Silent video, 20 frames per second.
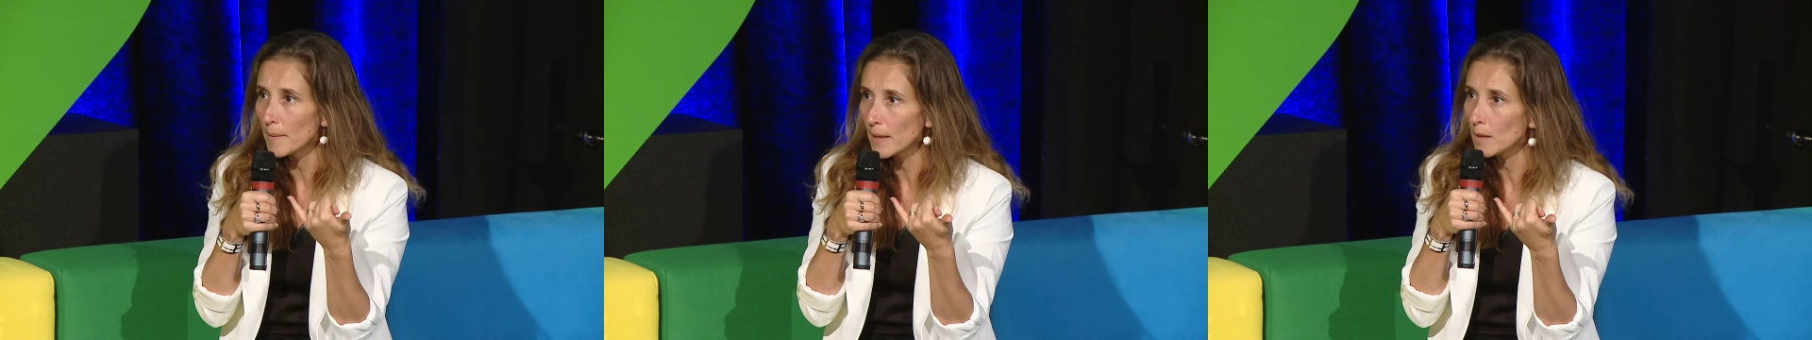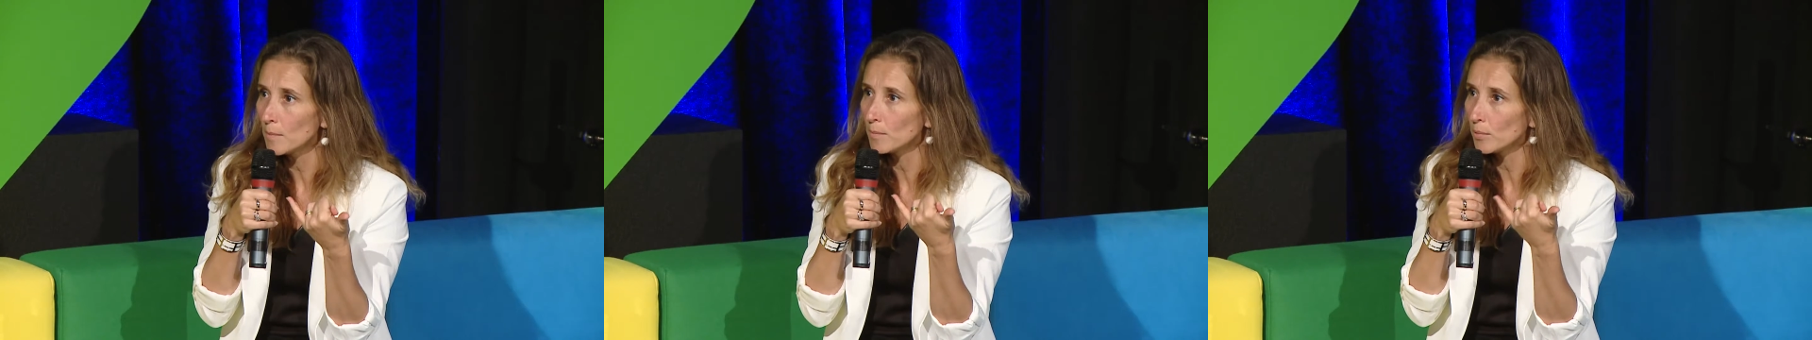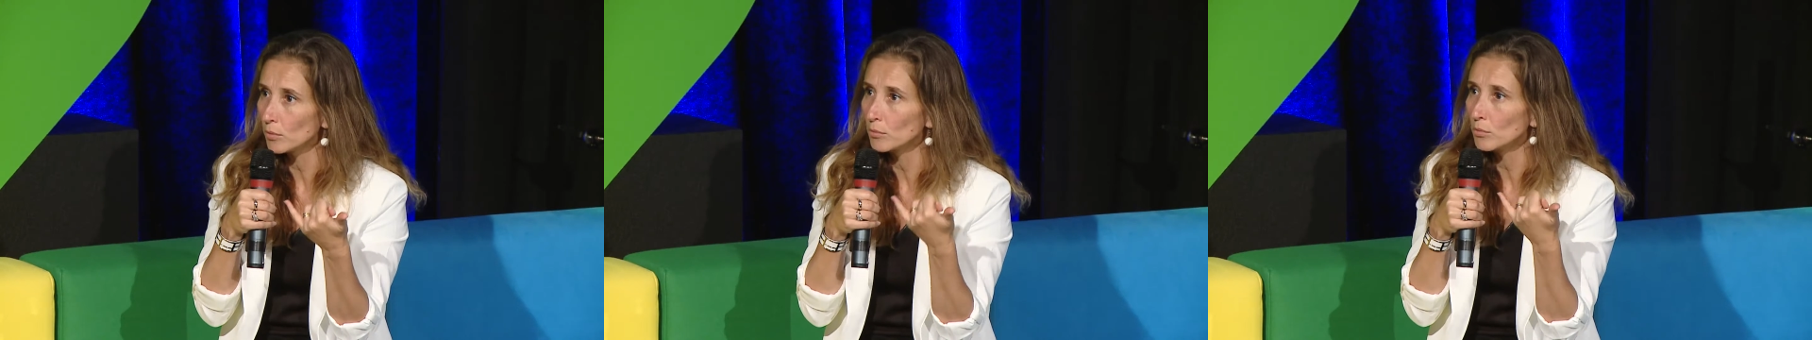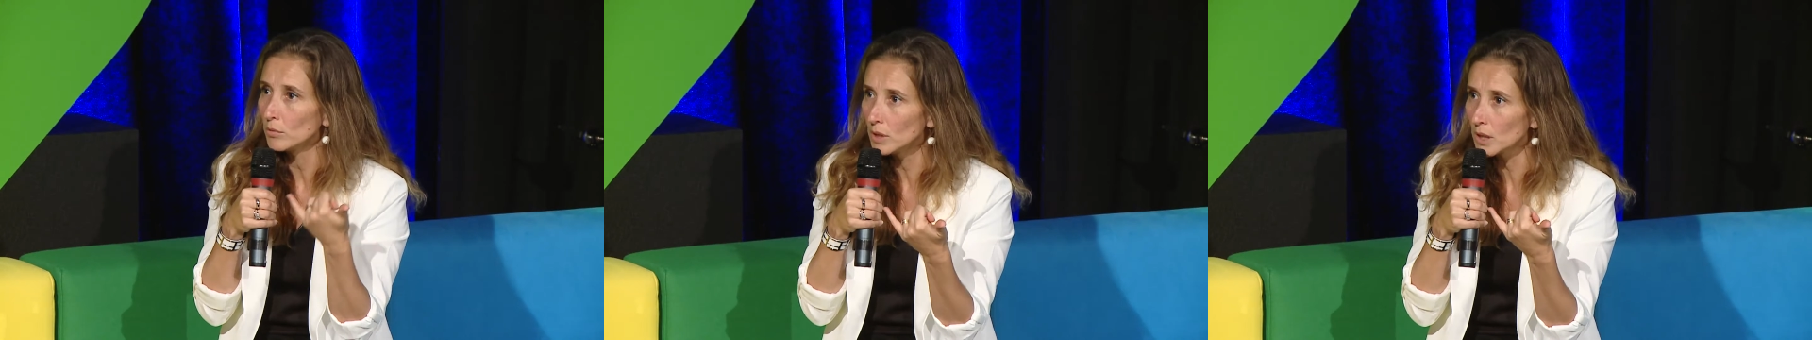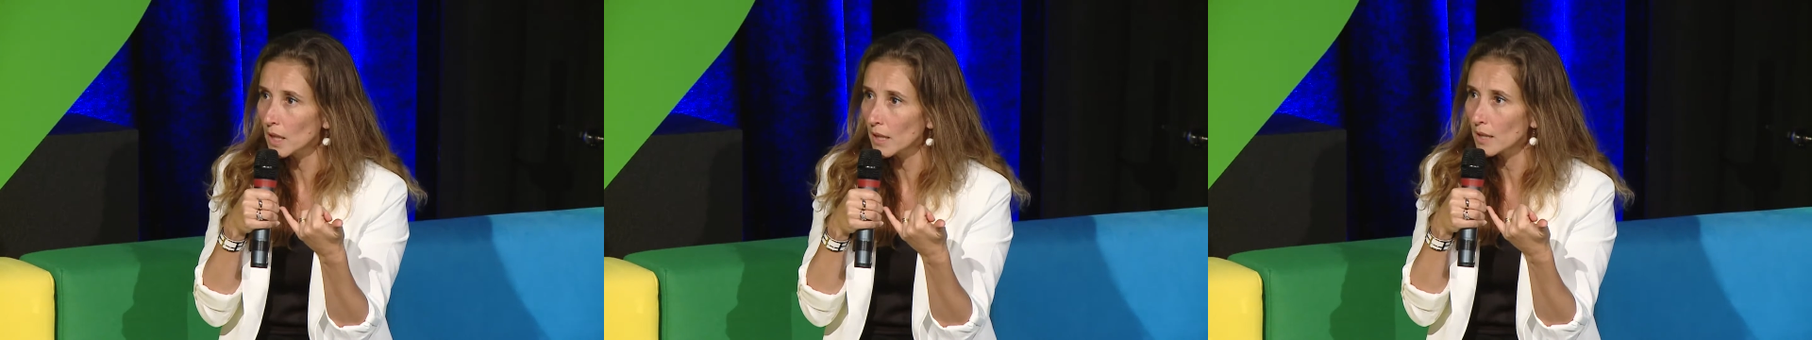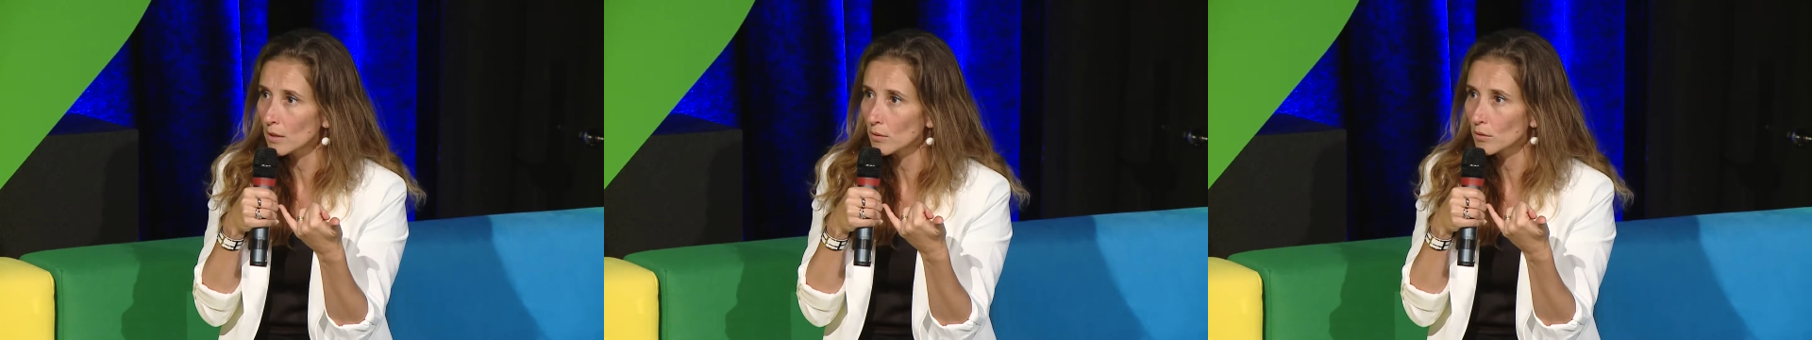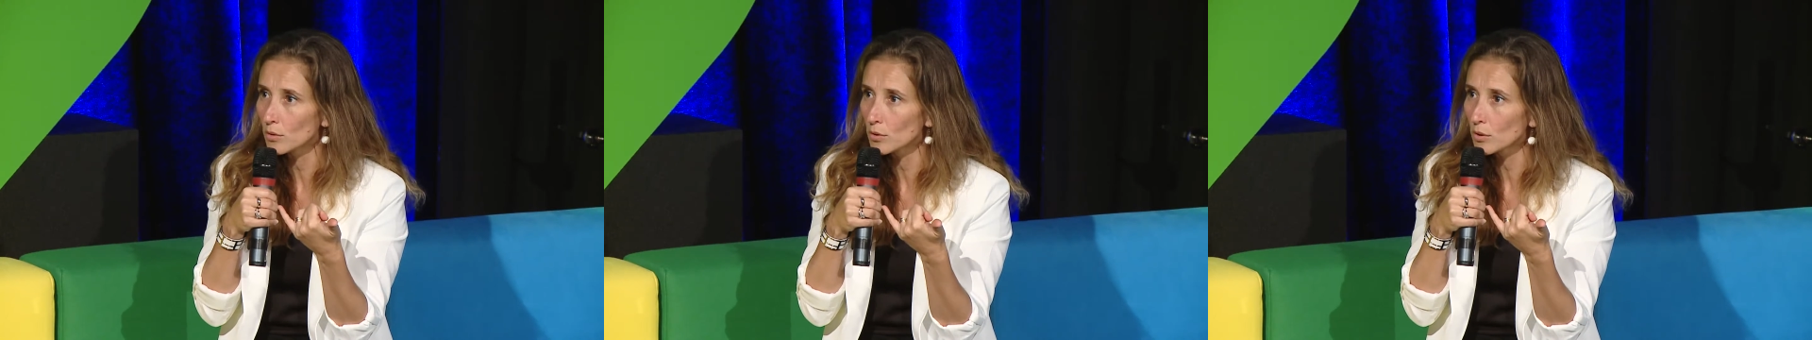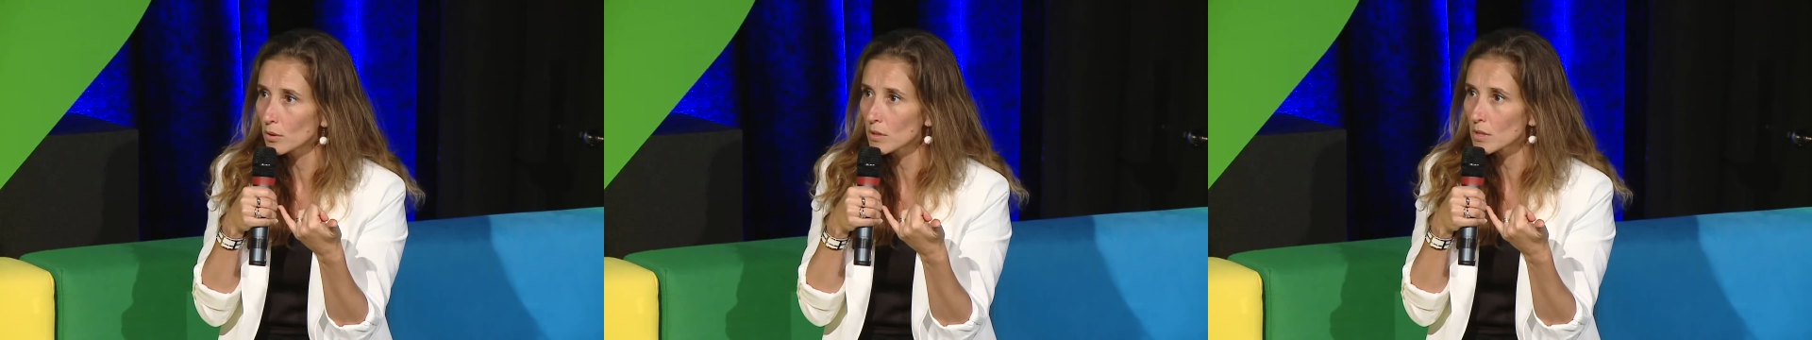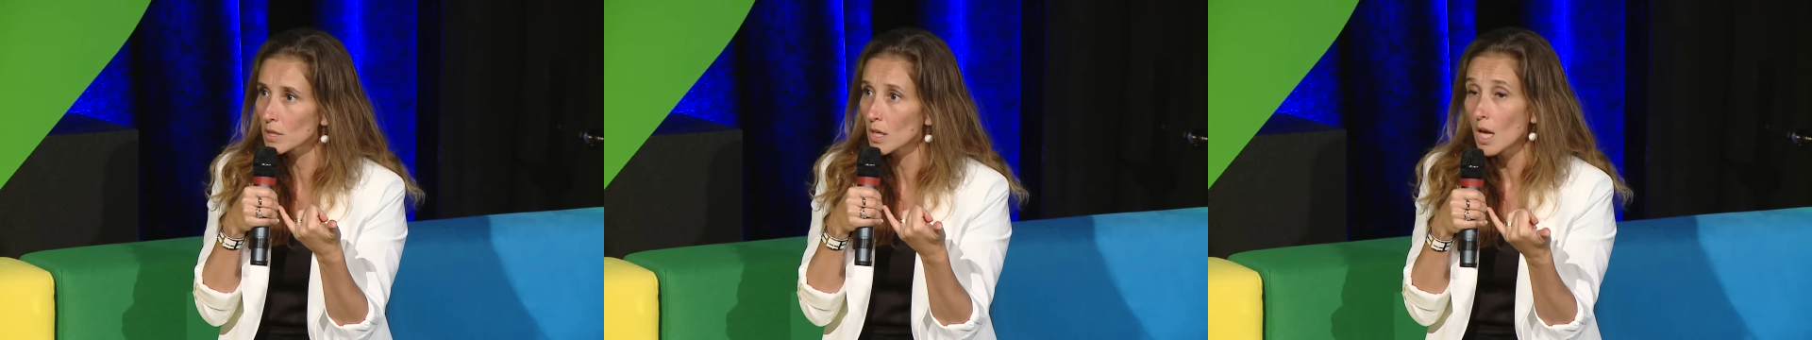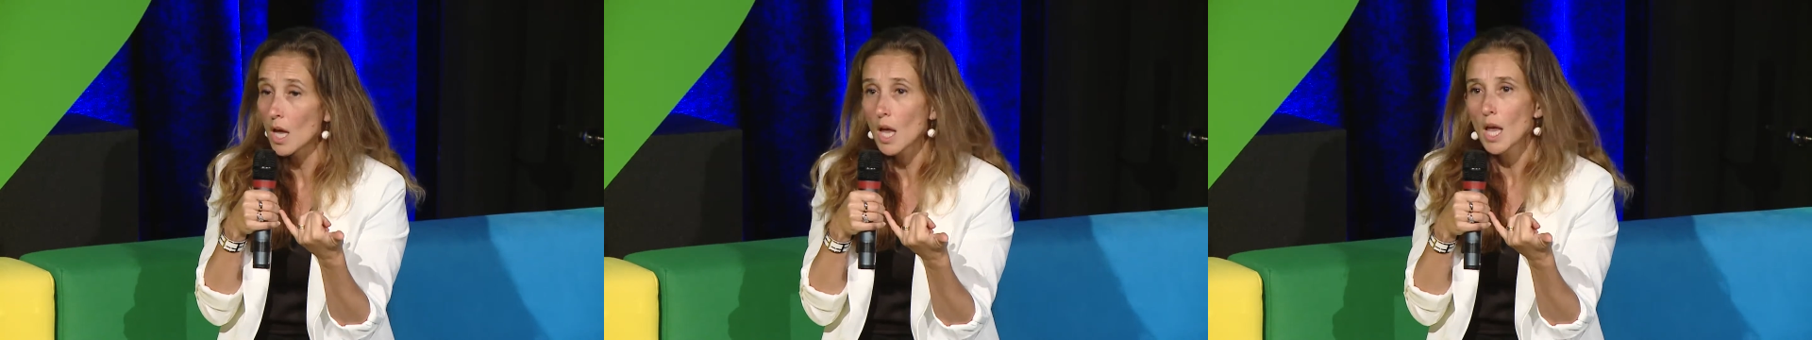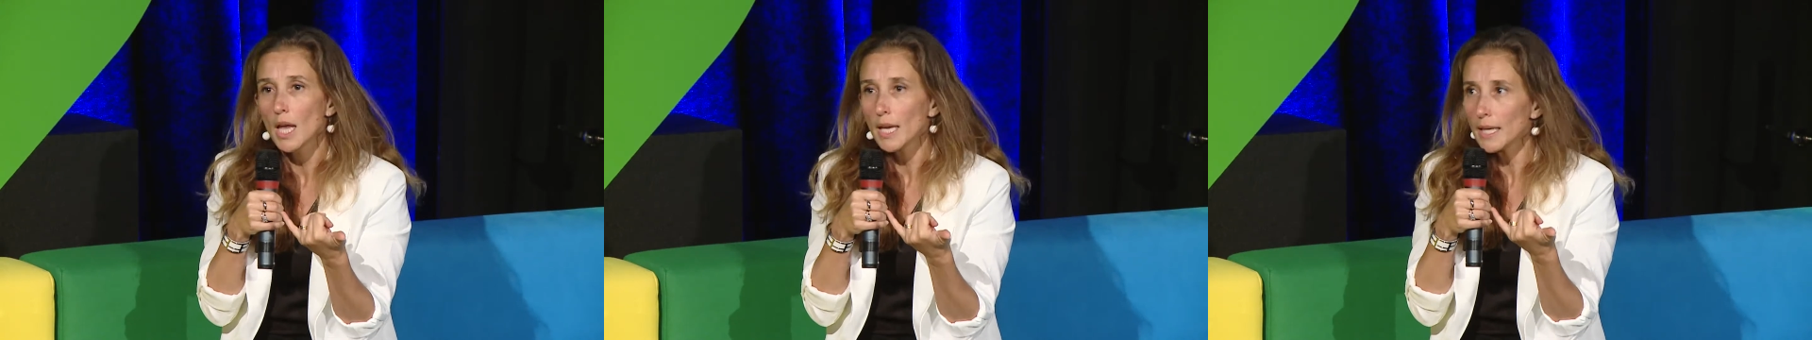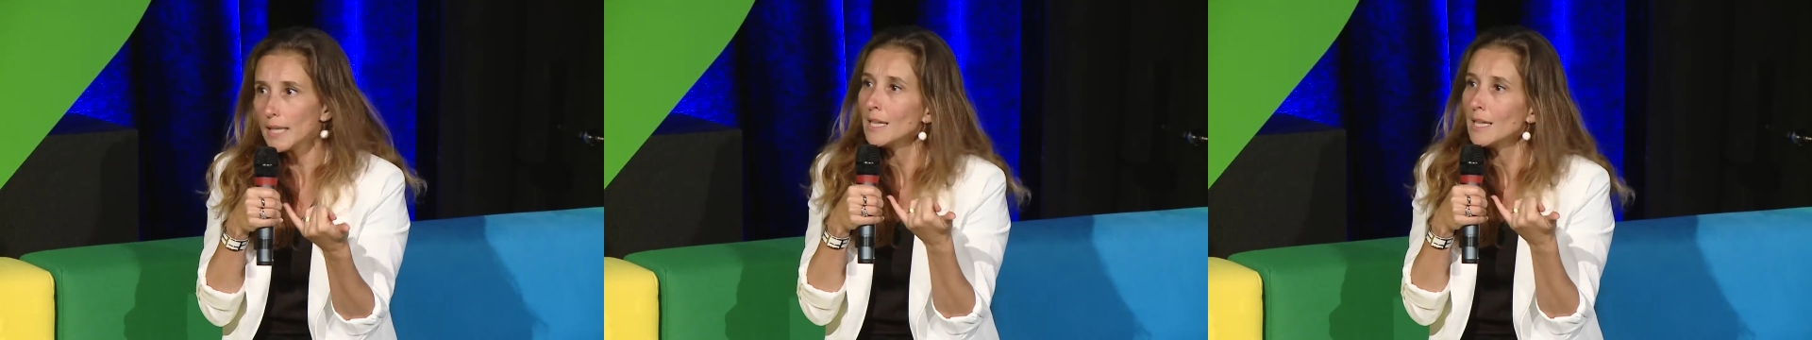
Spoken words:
Whereas with